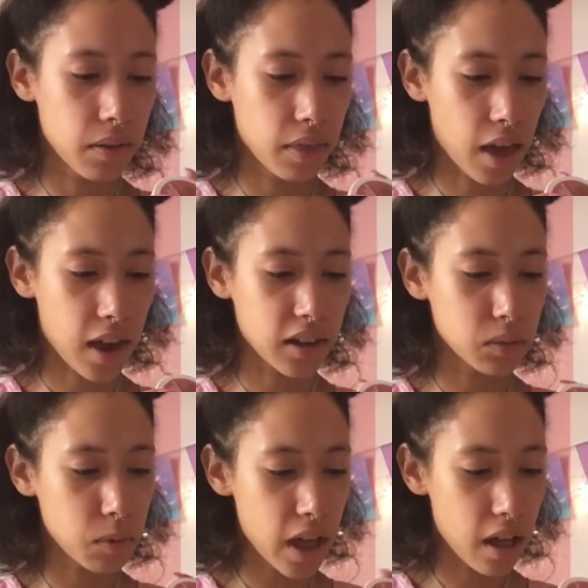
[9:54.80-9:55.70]
that as
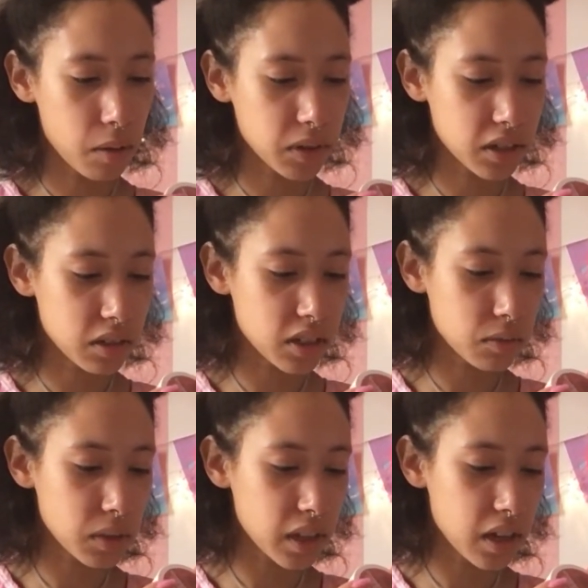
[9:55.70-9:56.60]
well, which is just
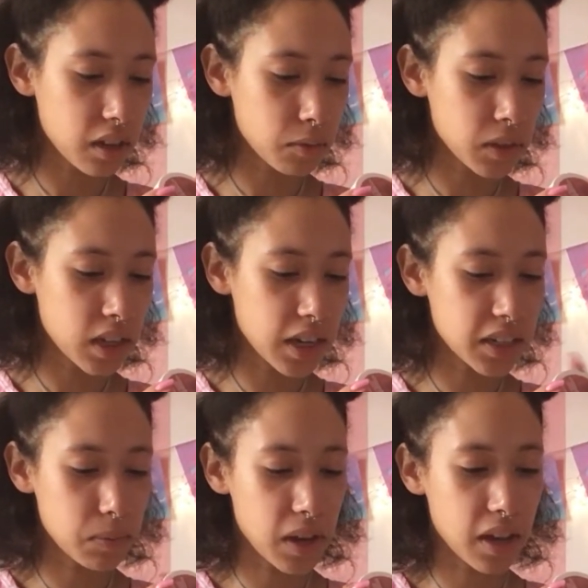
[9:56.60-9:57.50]
really neat
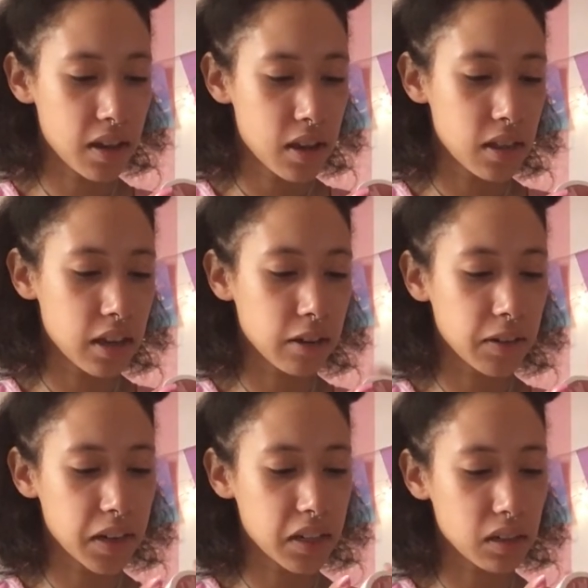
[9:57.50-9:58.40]
to me. The
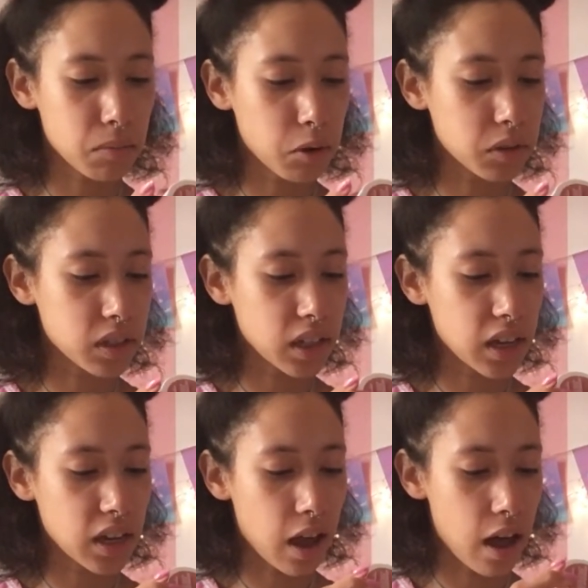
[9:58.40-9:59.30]
ingredients are
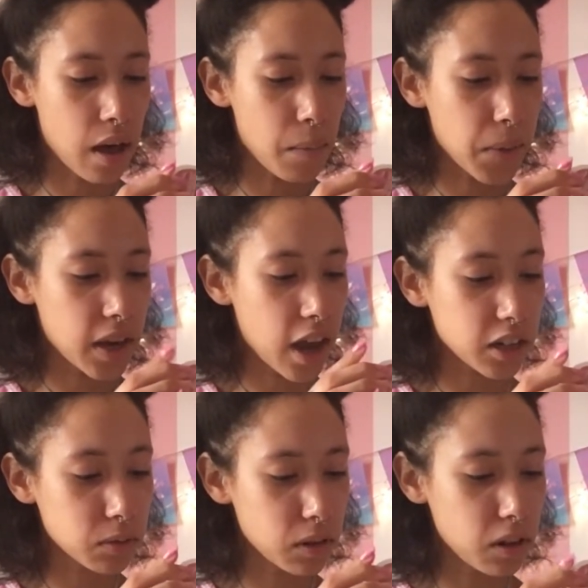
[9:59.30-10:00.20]
mostly
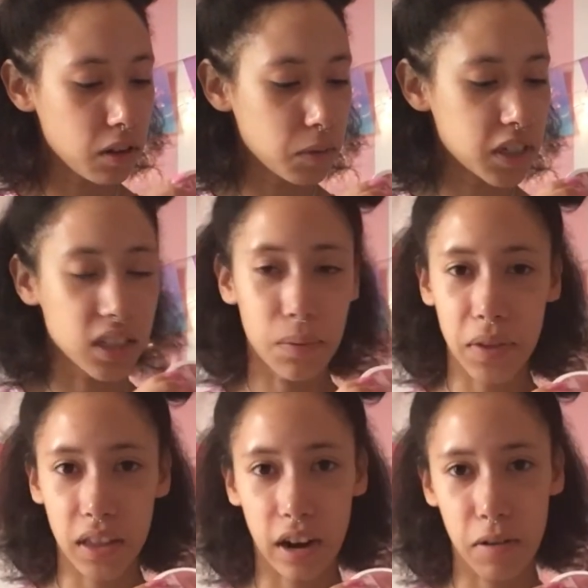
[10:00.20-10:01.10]
natural, which is
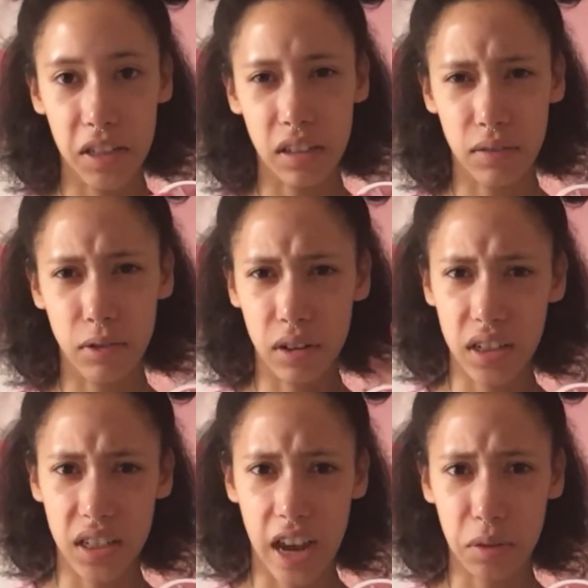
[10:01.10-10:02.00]
something that I always look for,
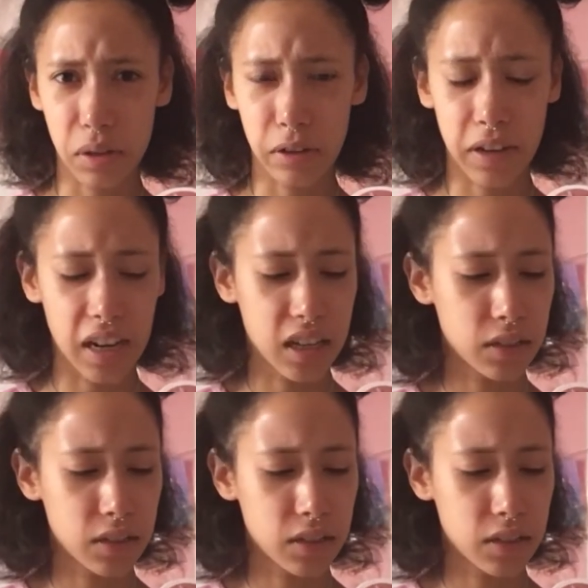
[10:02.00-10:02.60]
is natural ingredients